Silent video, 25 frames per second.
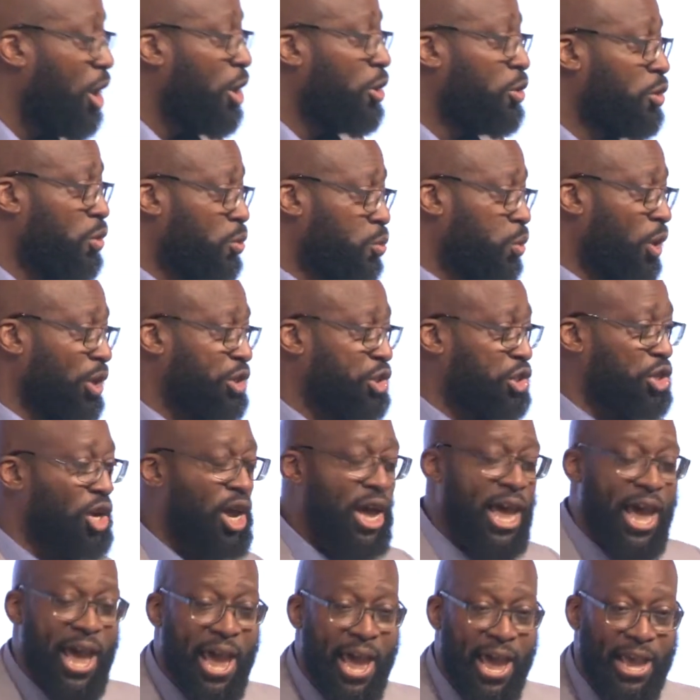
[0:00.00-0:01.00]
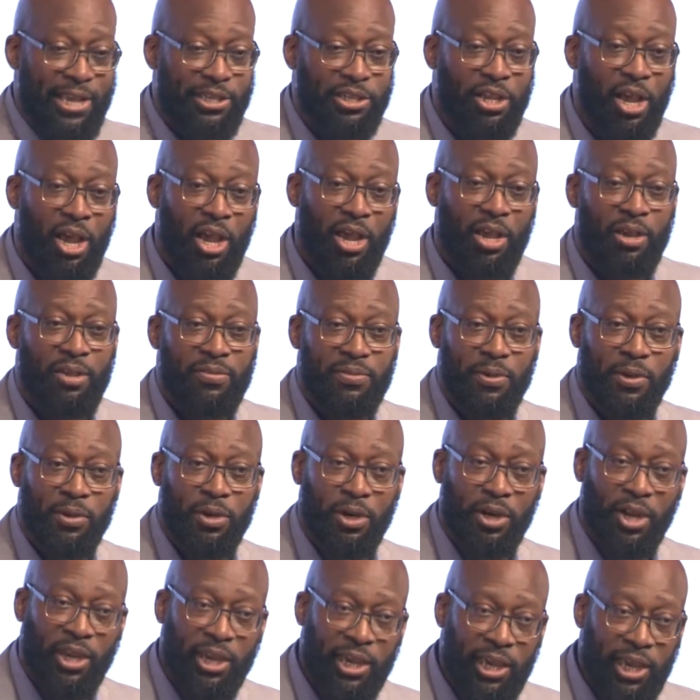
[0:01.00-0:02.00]
you wash your hands. If you're
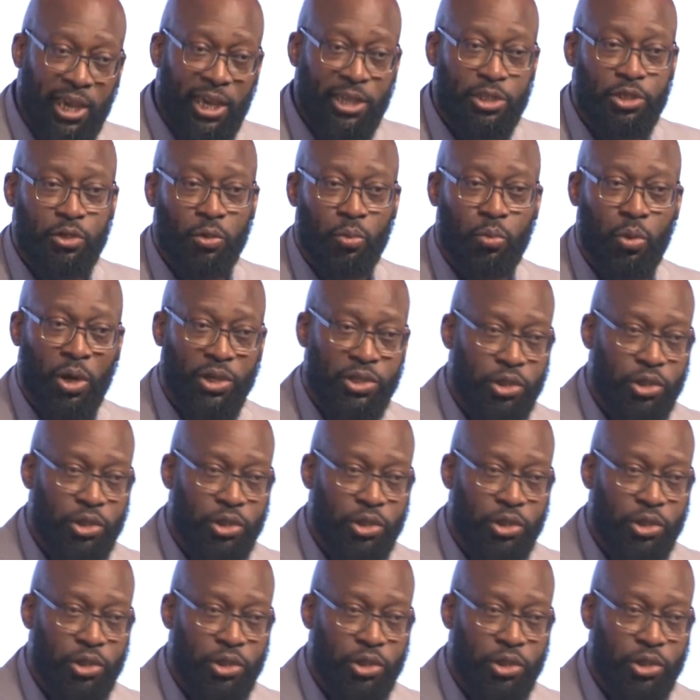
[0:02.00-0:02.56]
going to eat, you wash